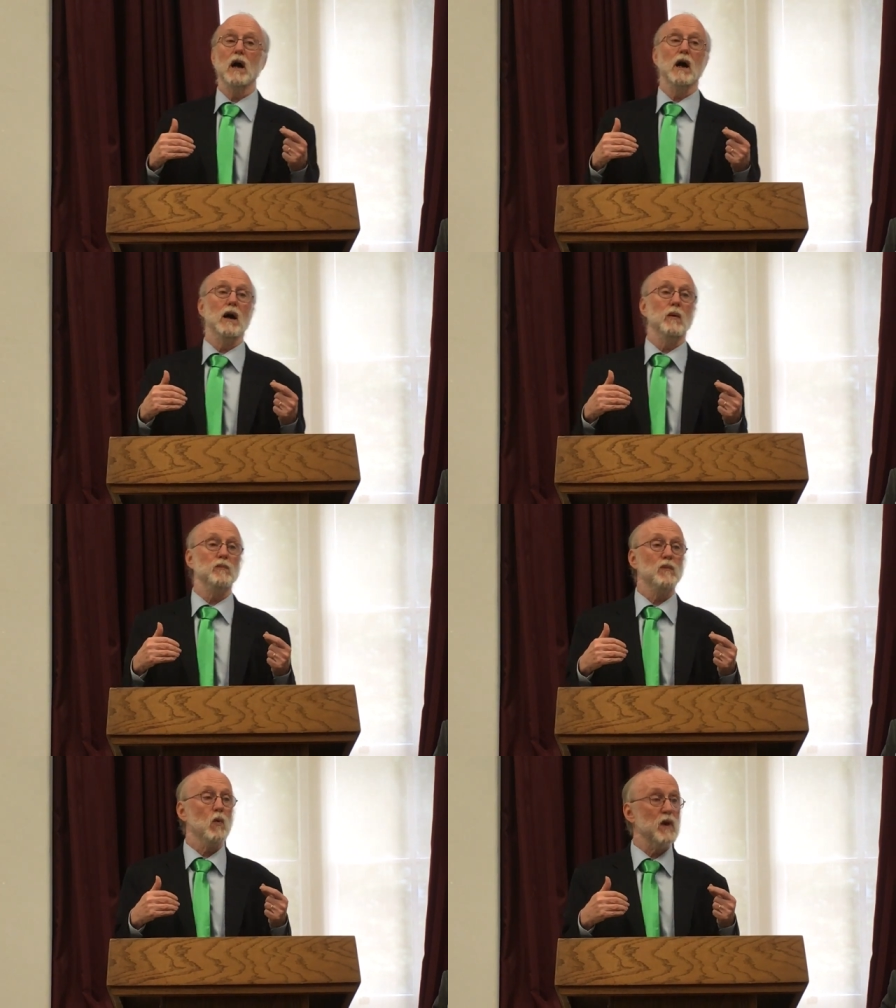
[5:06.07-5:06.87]

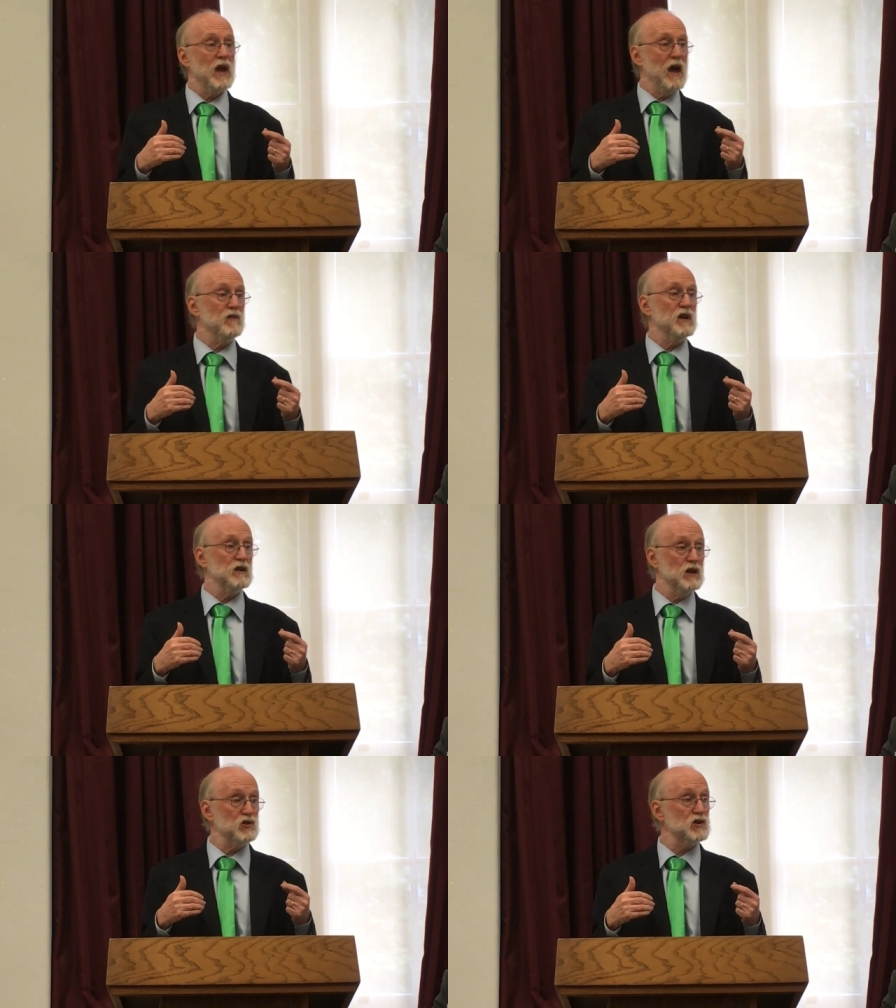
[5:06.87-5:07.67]
Um, we have an
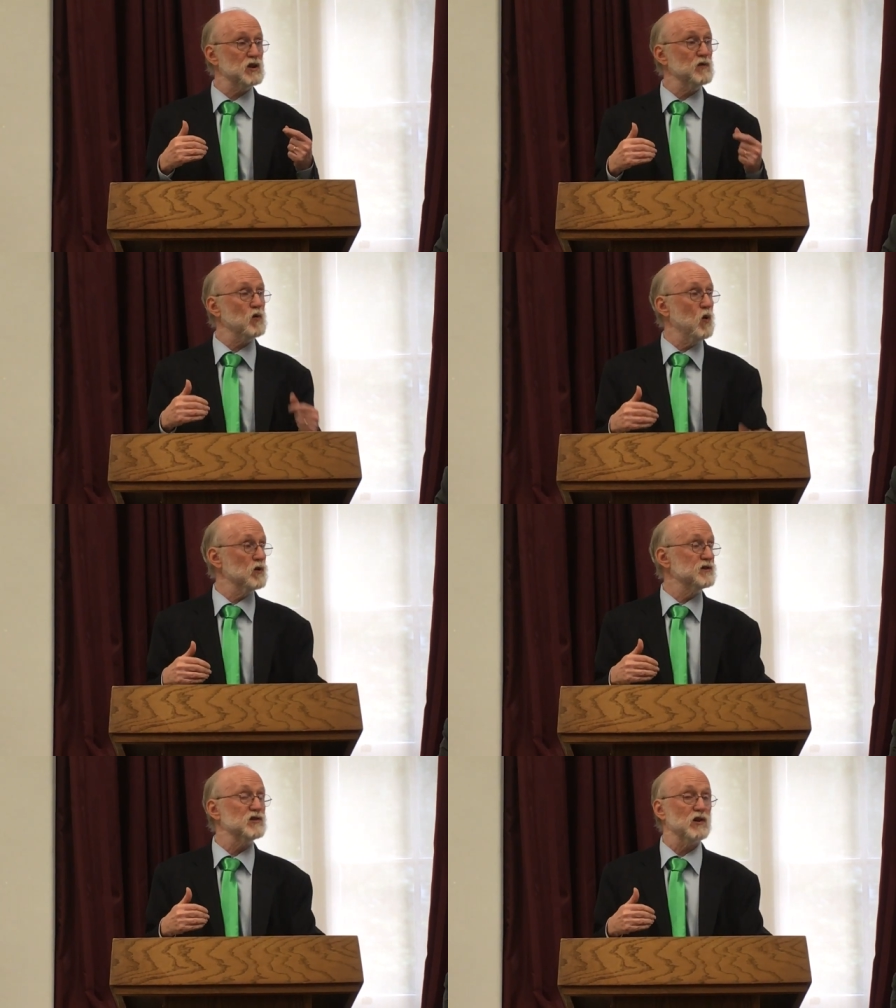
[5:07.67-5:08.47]
initiative
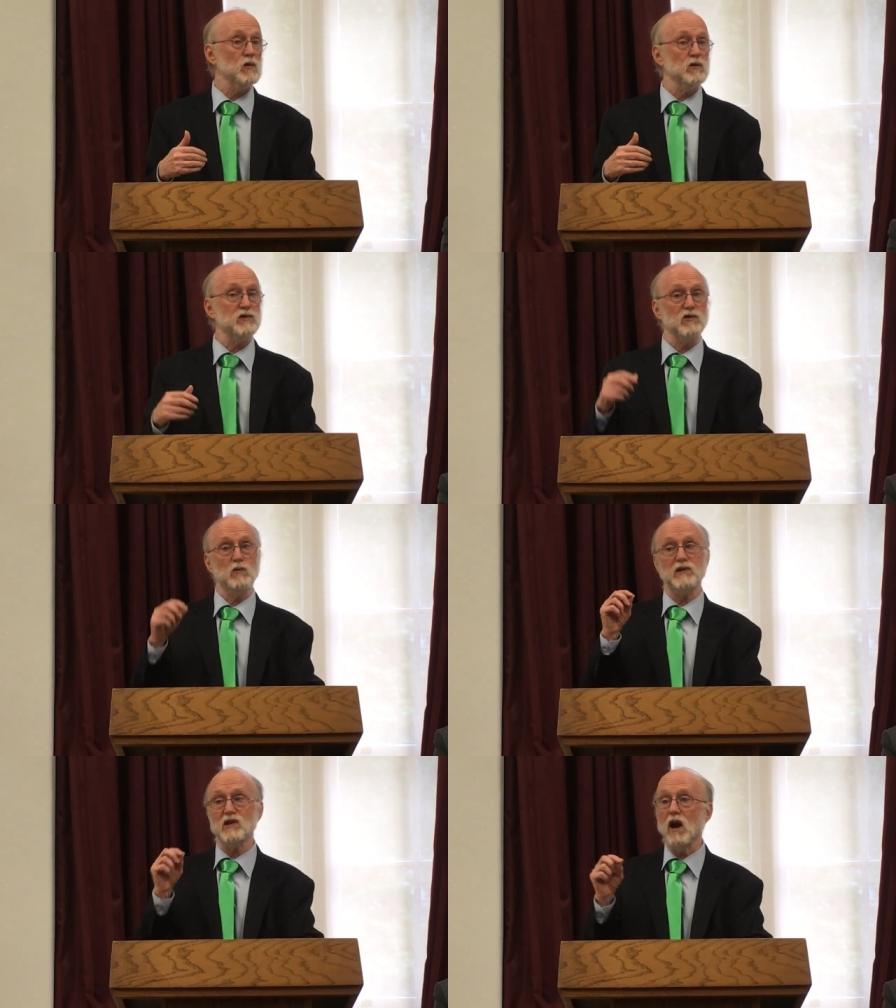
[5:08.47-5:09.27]
called Zero
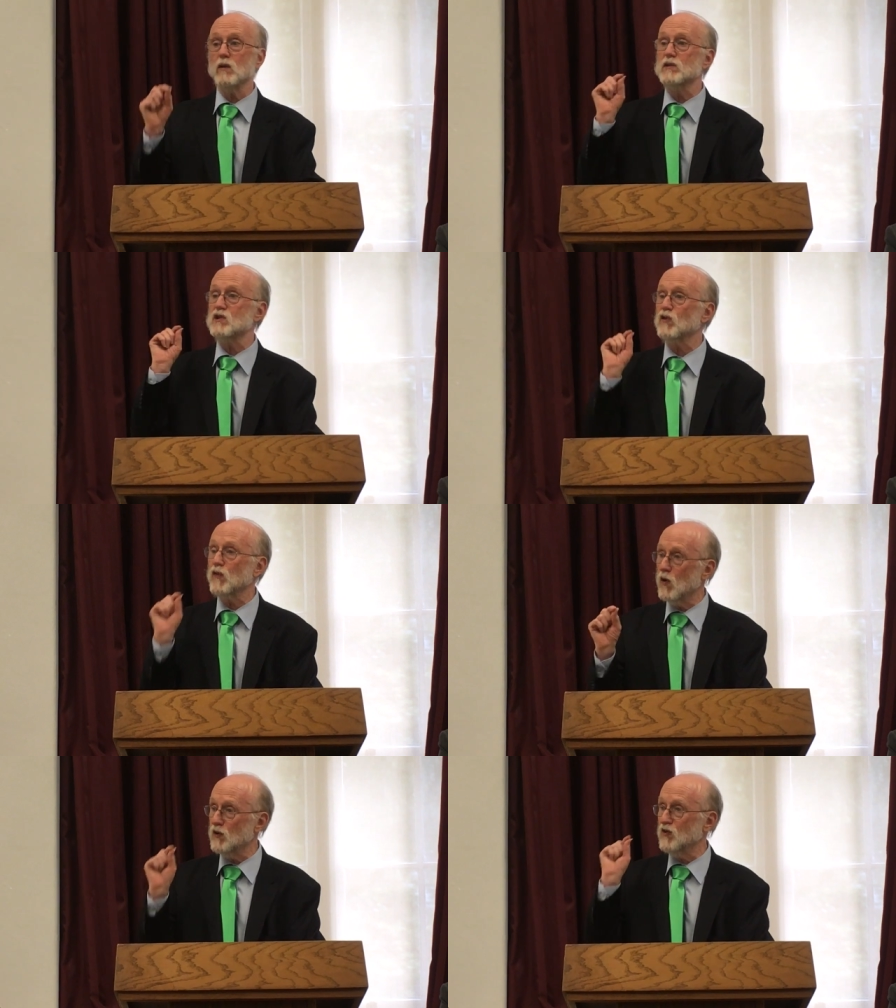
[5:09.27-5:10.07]
Suicide, which is
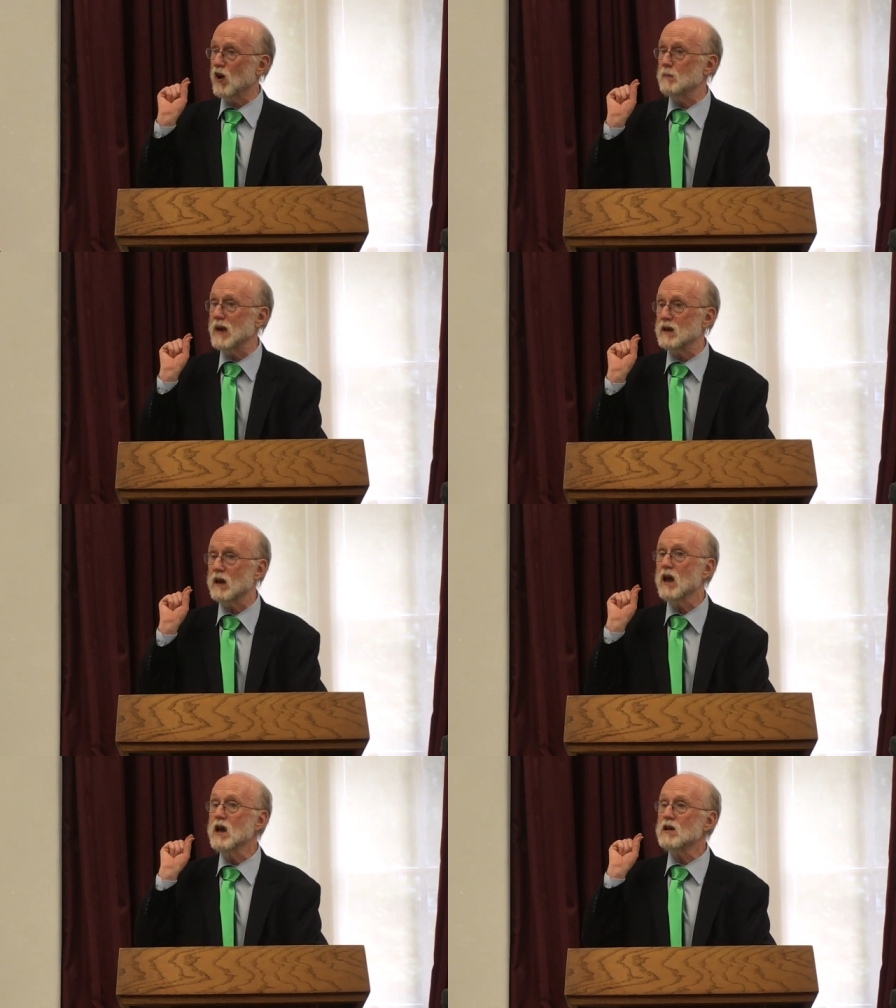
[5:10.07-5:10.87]
focusing on
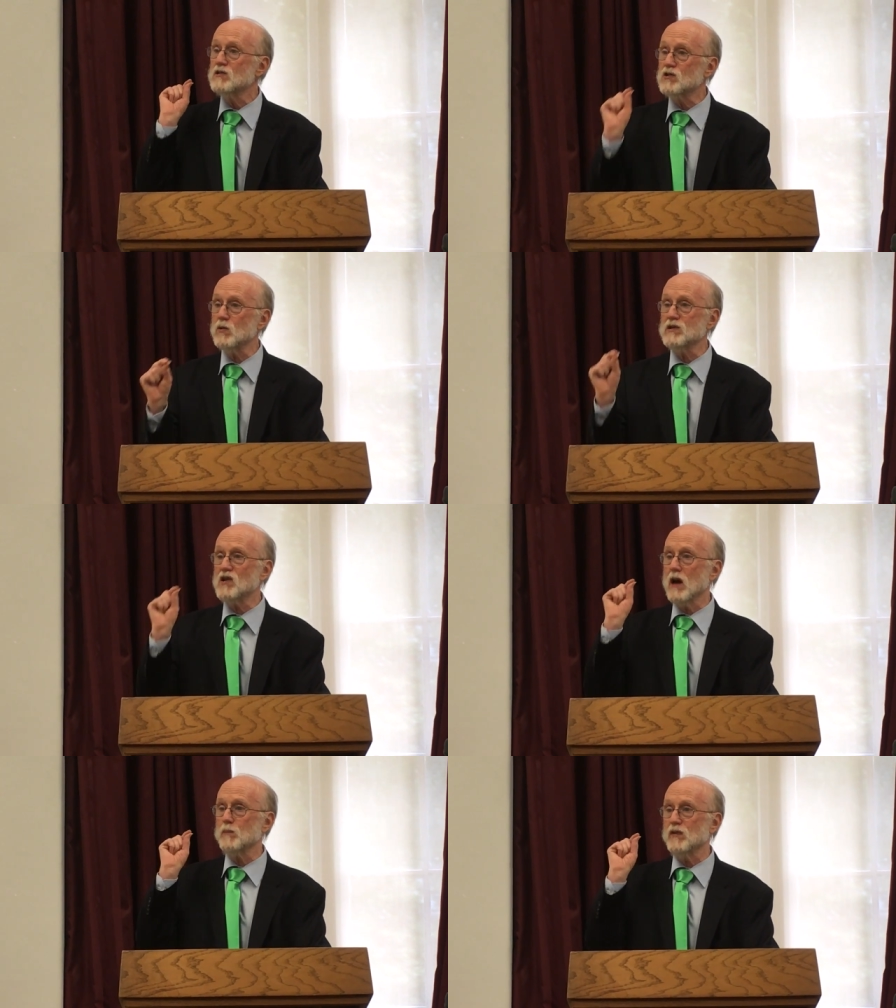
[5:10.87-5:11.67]
making
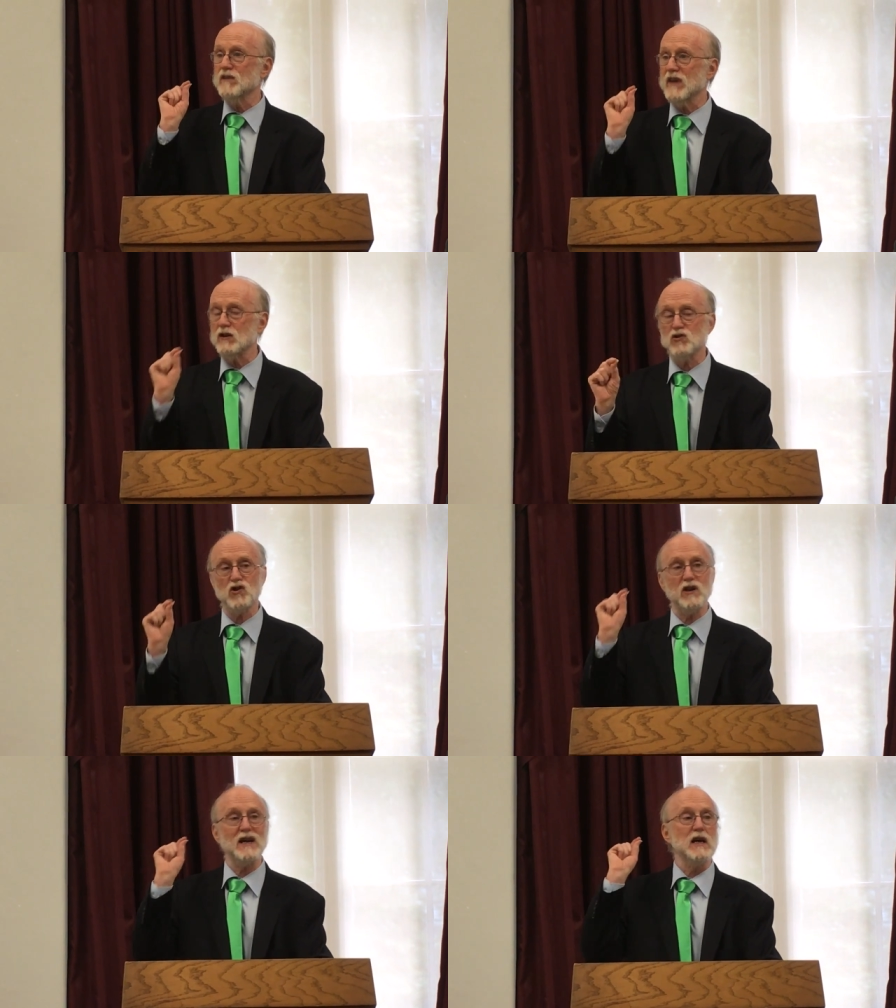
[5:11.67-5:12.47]
suicide
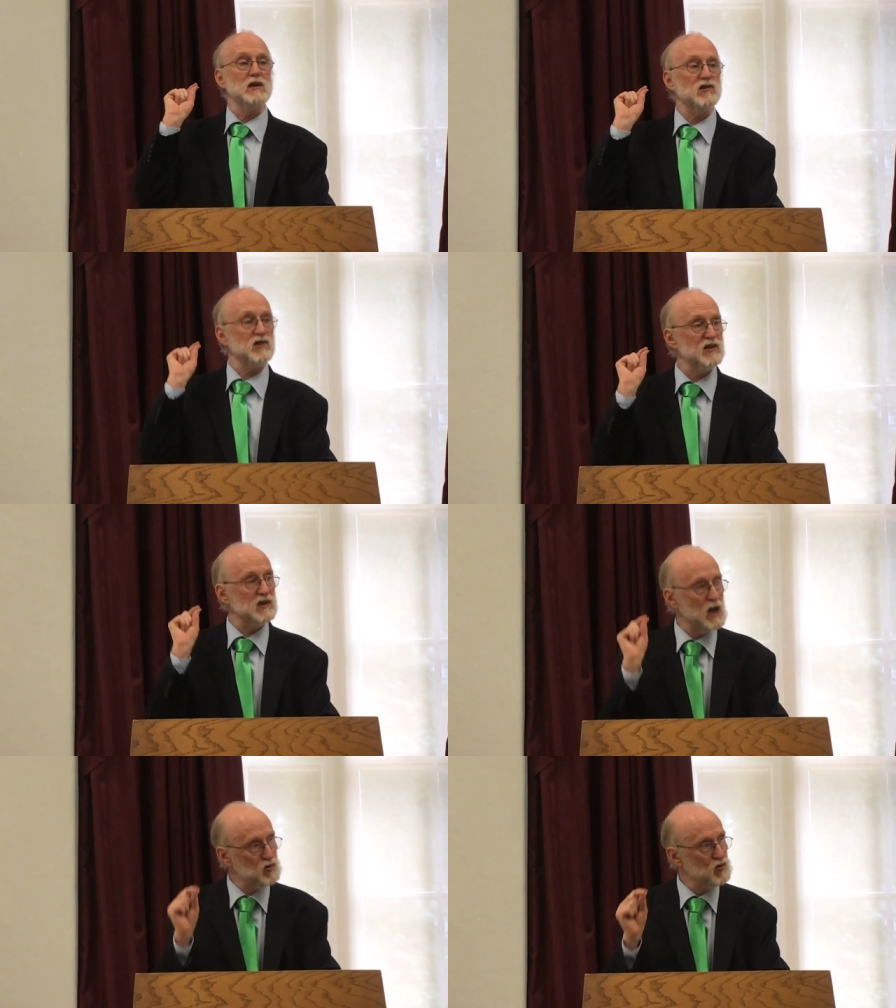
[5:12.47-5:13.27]
prevention
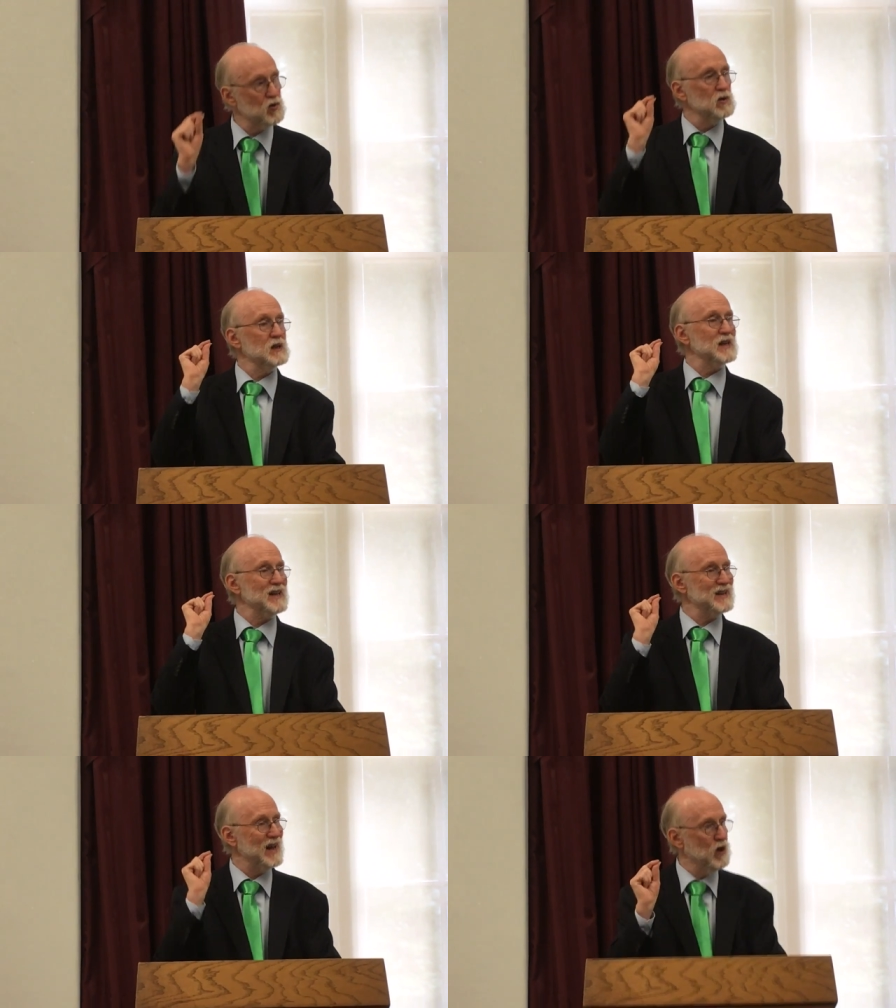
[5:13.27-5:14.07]
central
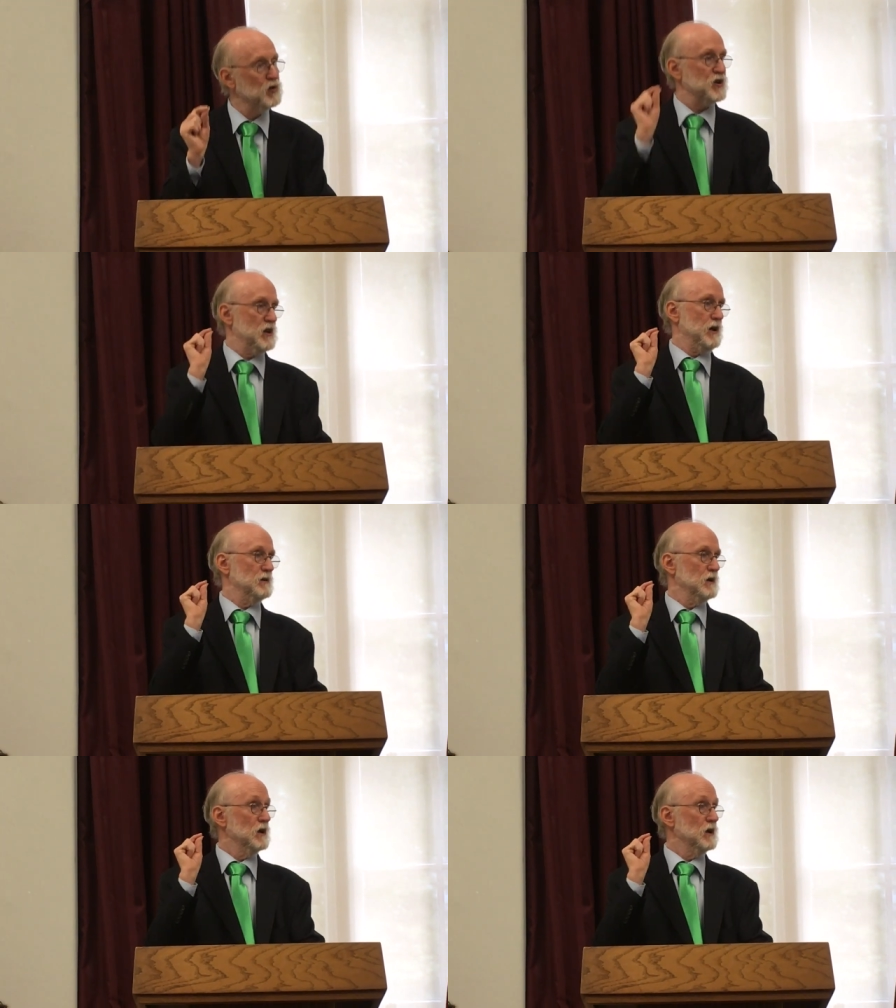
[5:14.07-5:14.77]
in healthcare.